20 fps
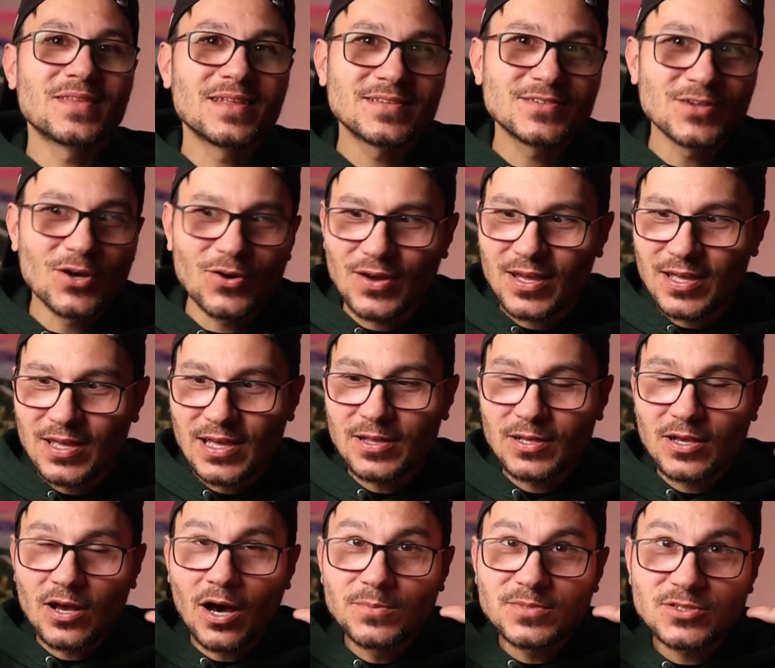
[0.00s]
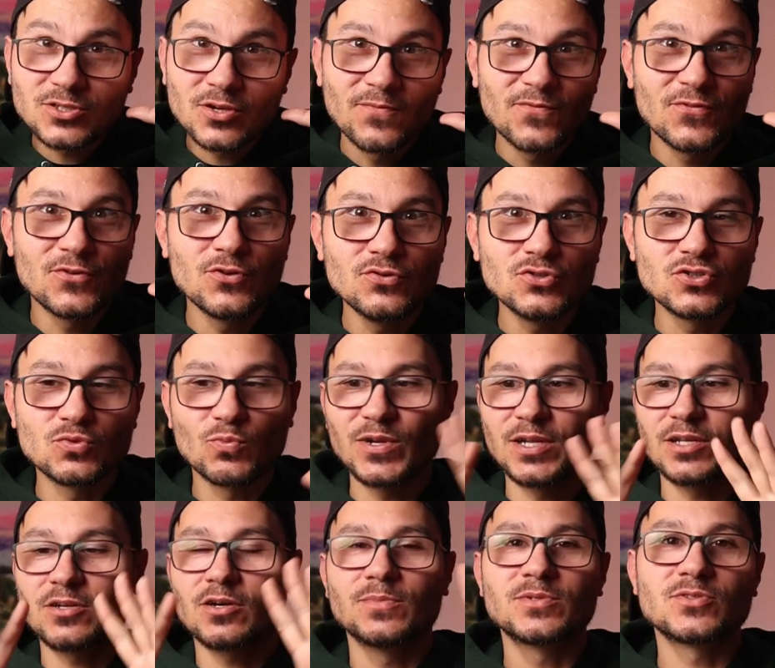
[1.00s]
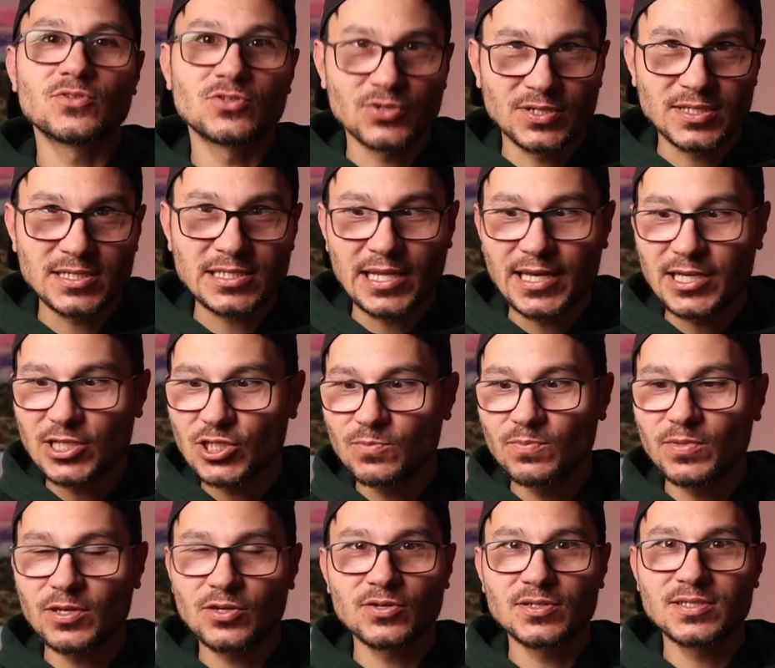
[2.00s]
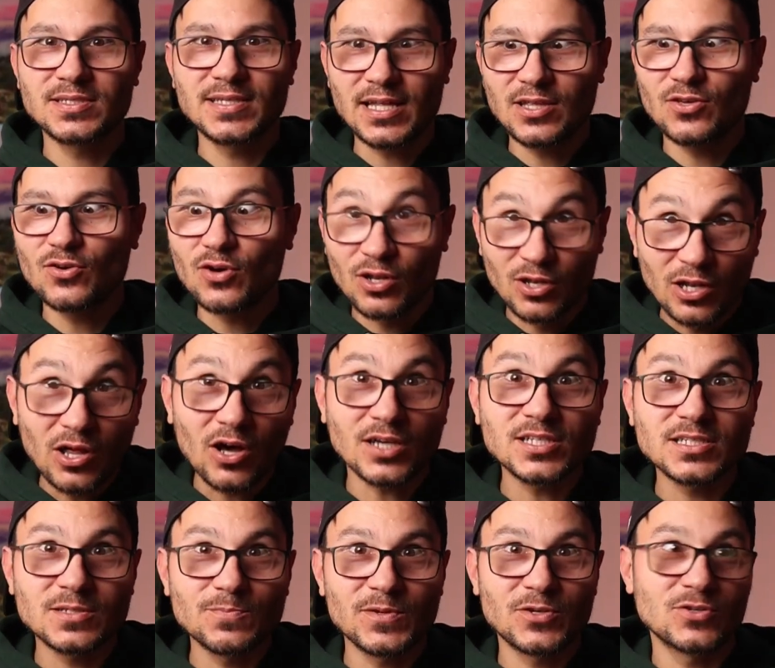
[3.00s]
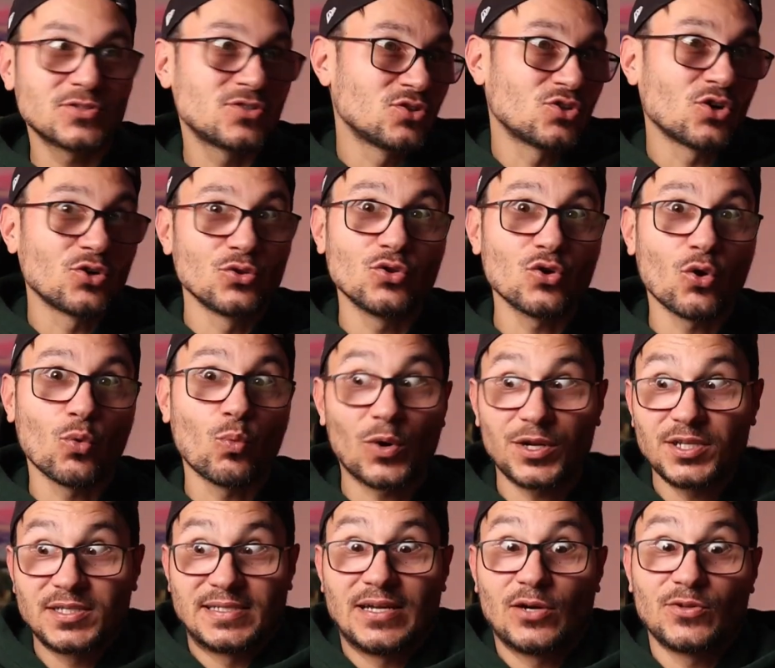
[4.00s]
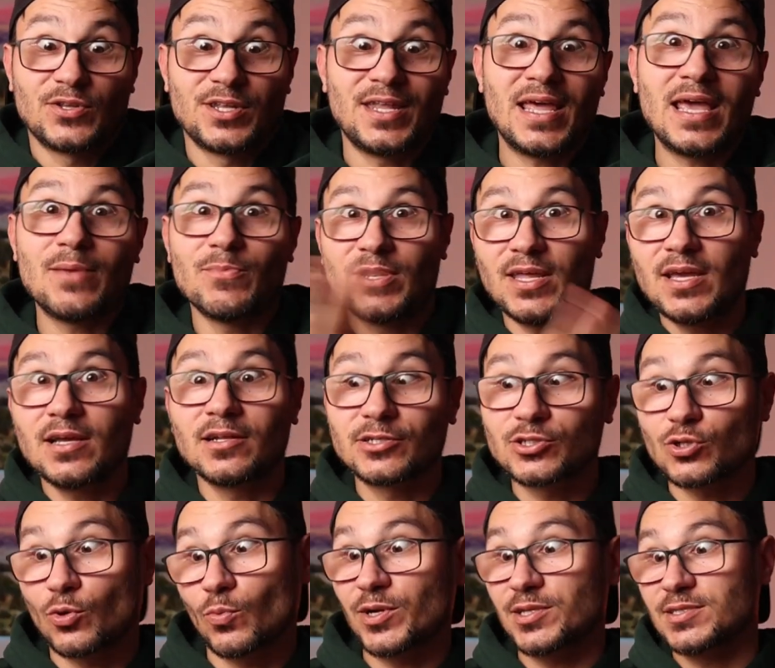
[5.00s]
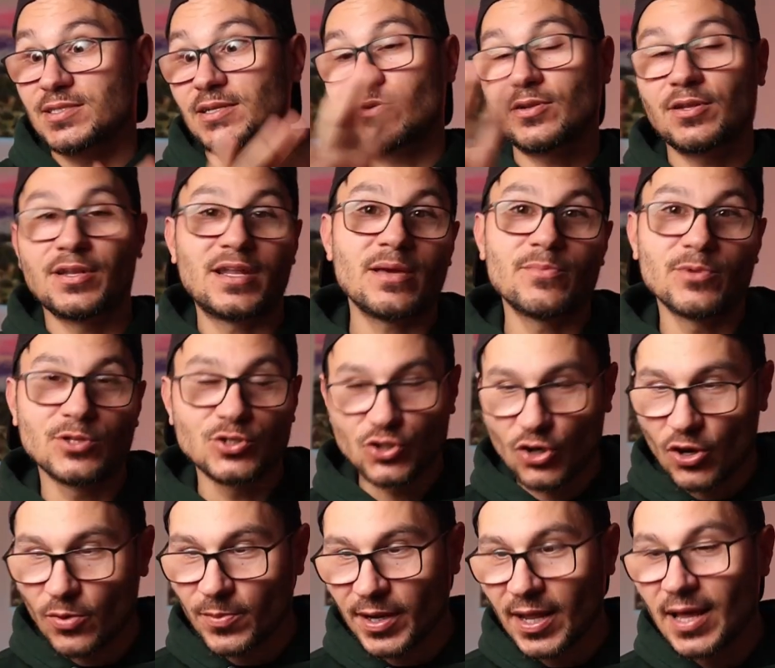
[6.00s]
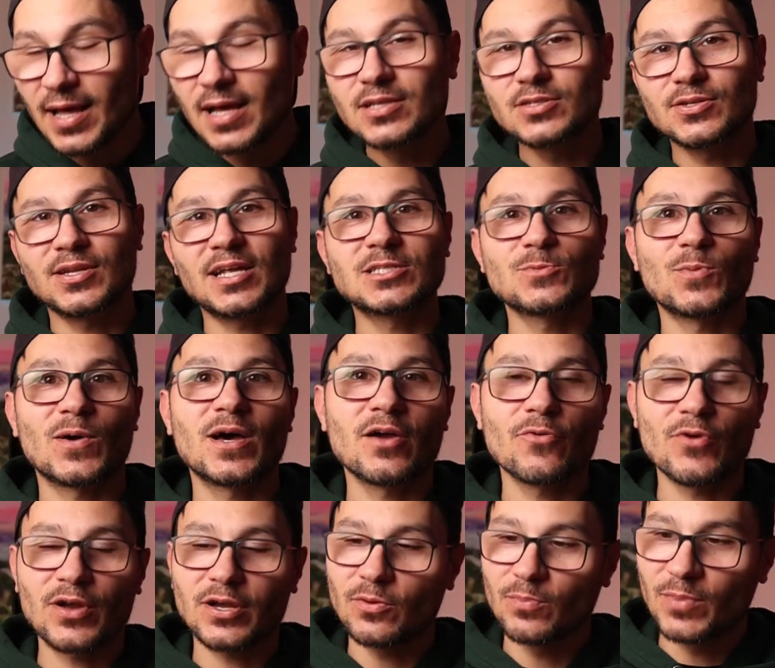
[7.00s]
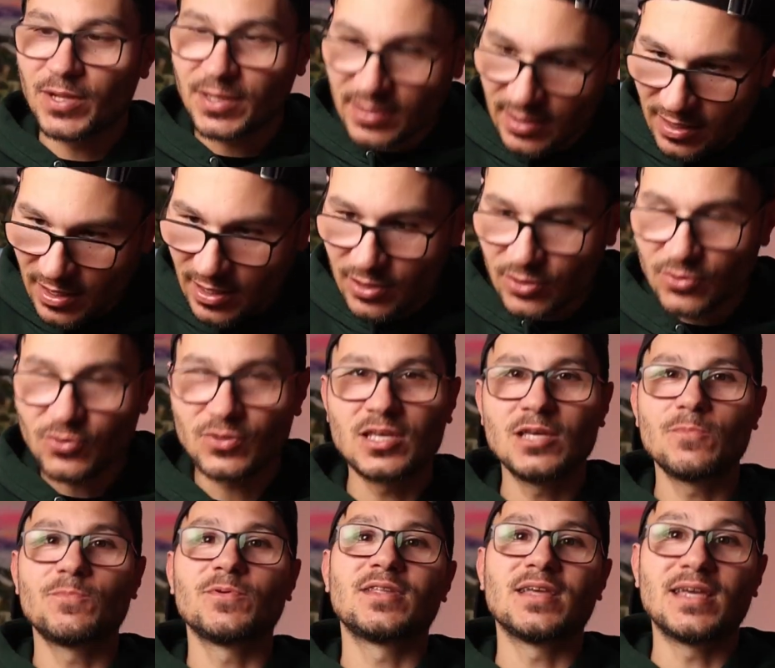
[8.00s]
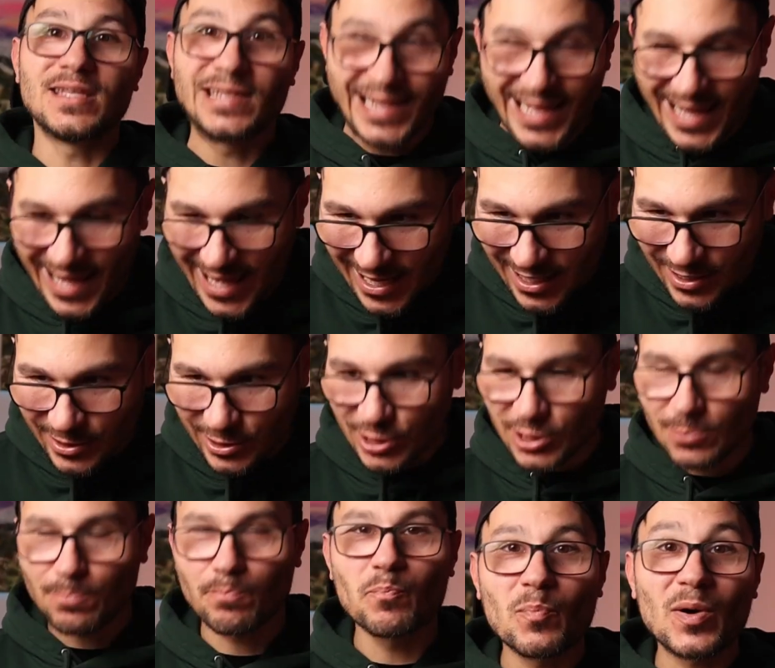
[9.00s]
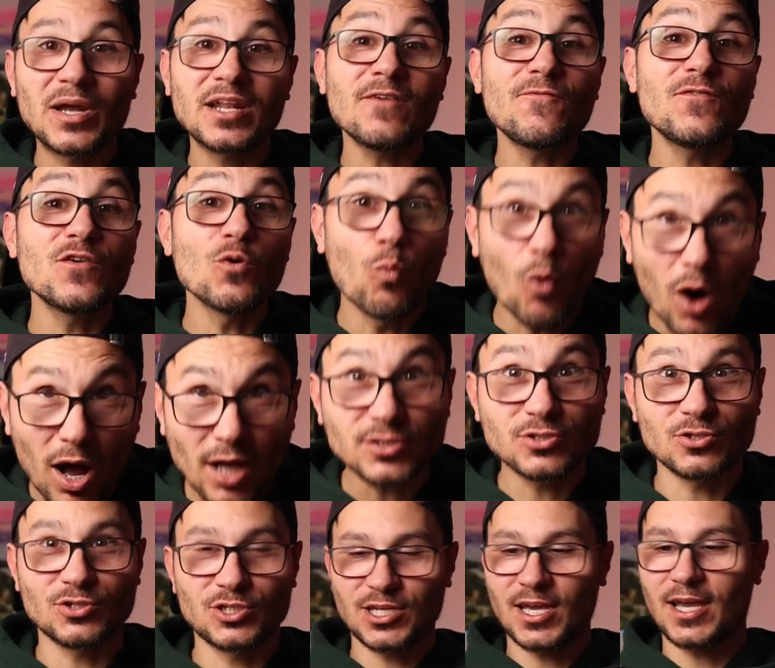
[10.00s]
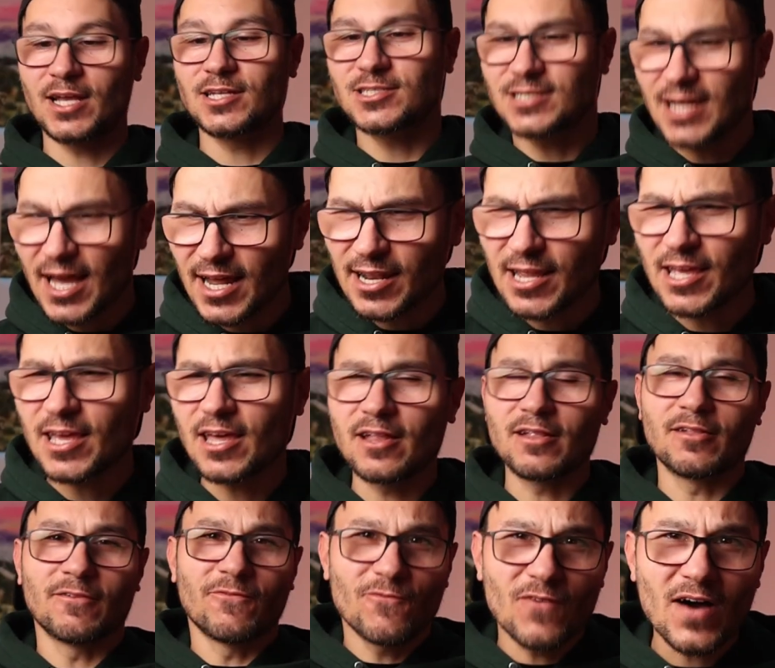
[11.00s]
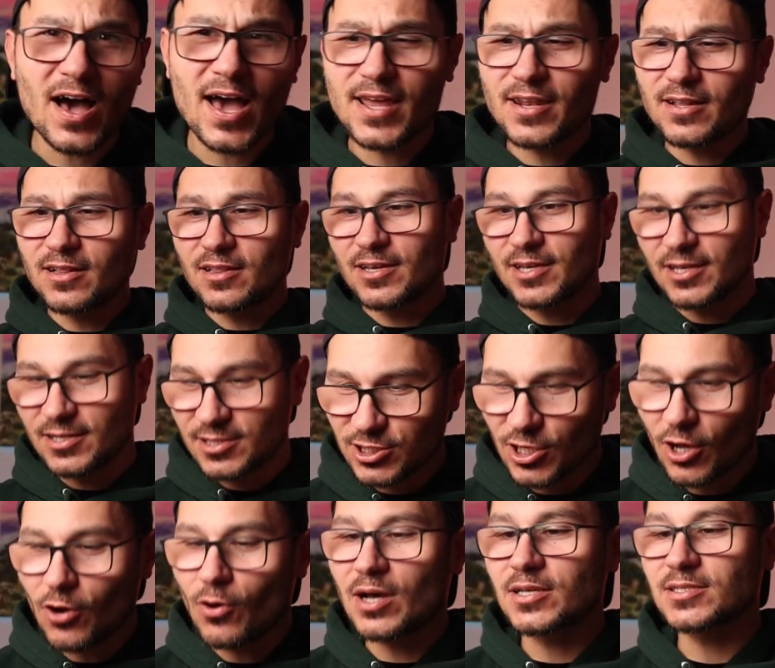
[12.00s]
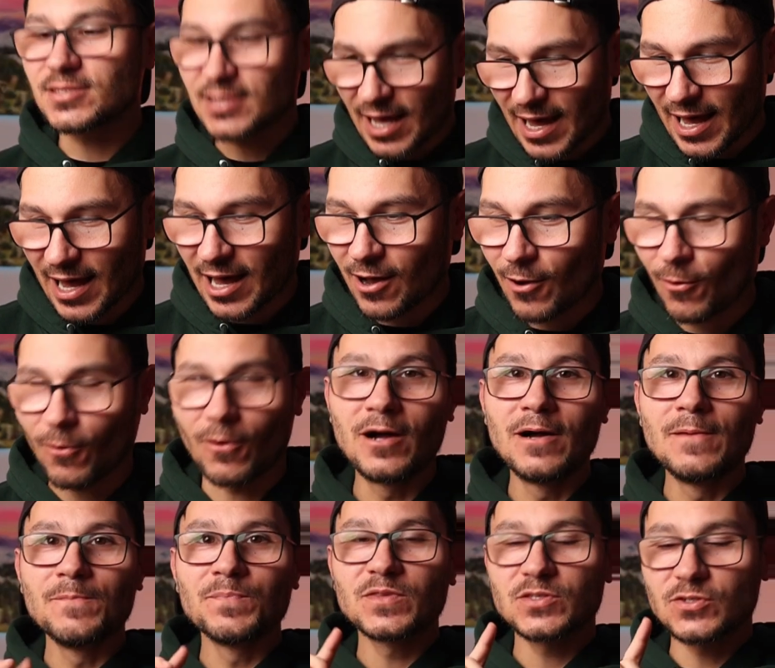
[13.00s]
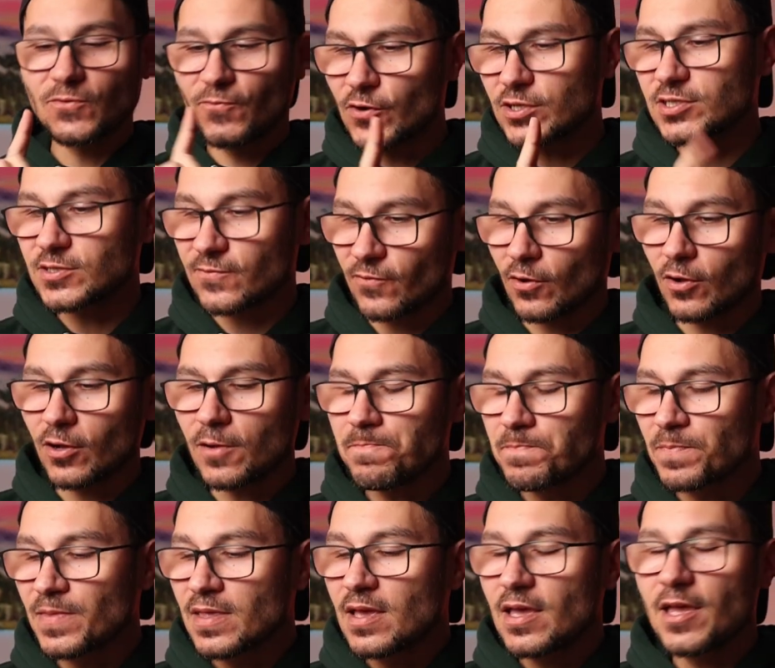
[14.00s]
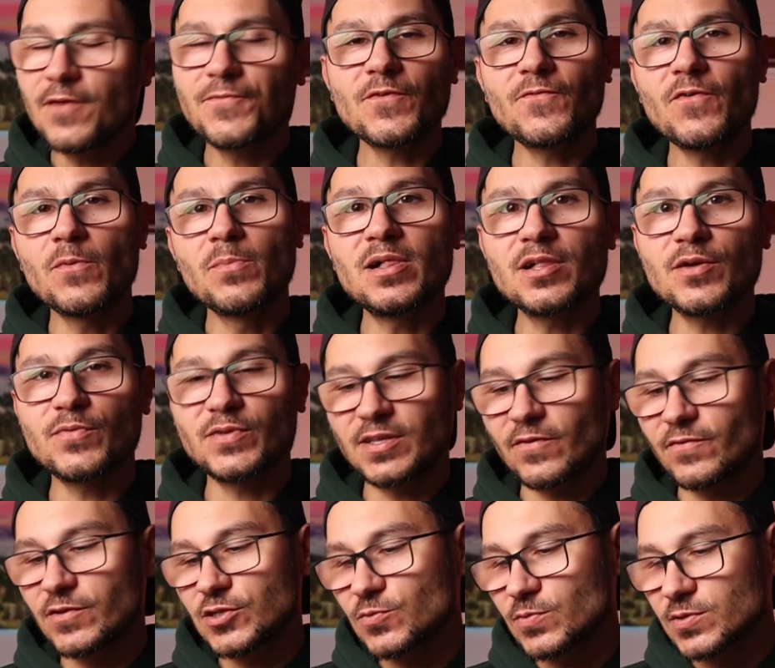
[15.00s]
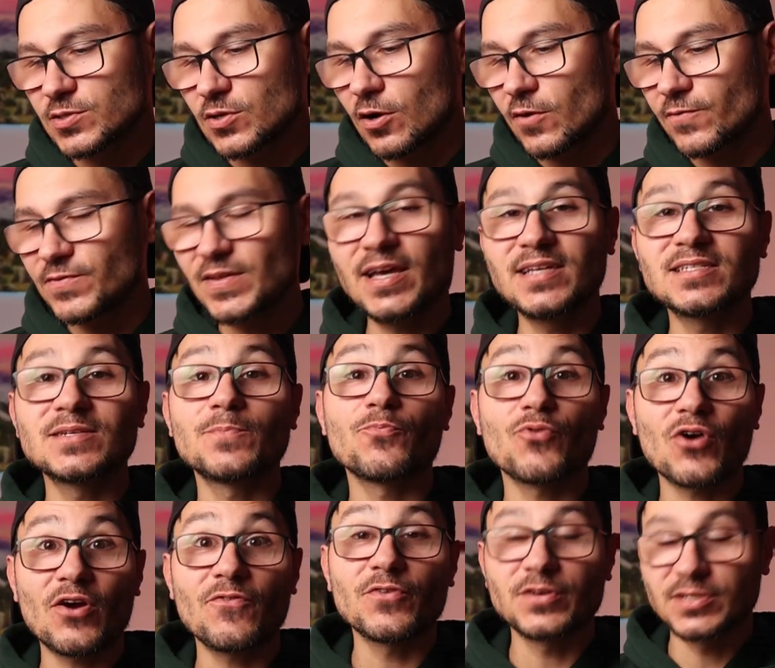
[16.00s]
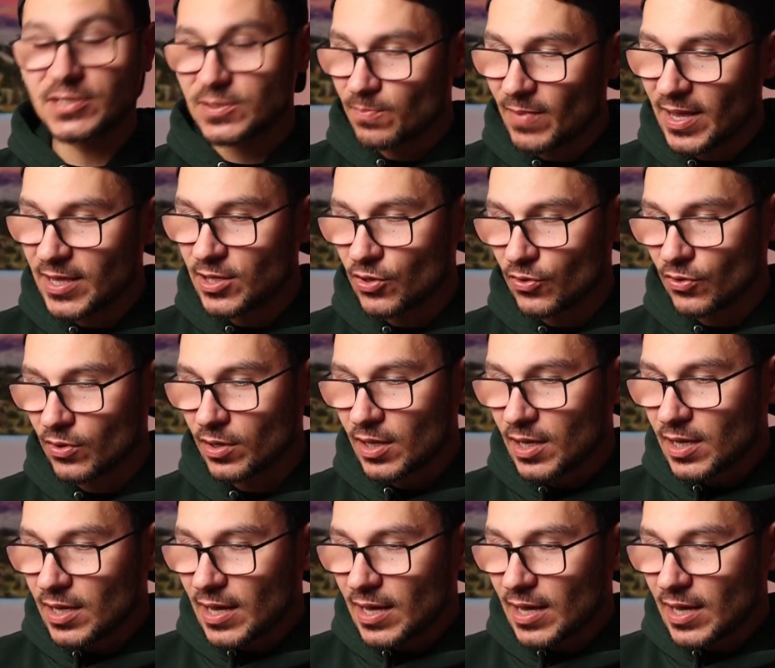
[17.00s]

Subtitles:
so it comes confusion when it comes to translation because then you're lost because you don't know what is now the name in English or what is now the name in German. So that's why I recommend to keep it in English. But if you want to change, Daniel, finally, show us how. So first of all, if you're familiar with DaVinci Resolve, there is a preference menu.